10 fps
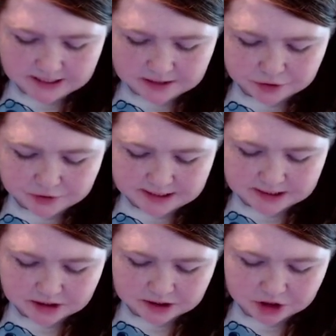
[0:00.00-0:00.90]

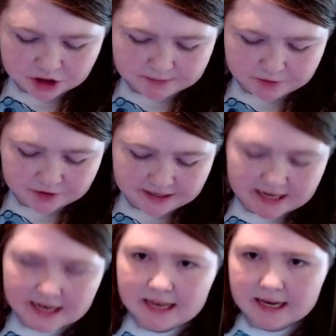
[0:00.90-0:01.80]
Treats Shimmery
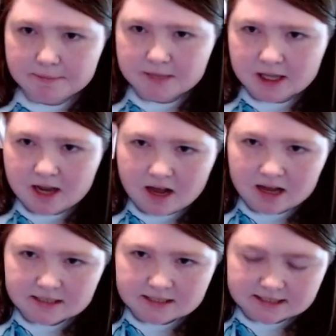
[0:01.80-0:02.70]
Lip
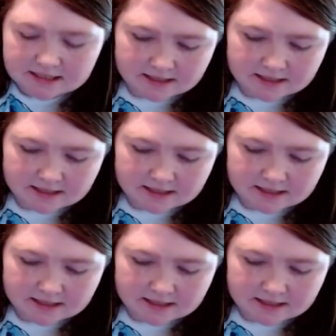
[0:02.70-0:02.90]
Gloss.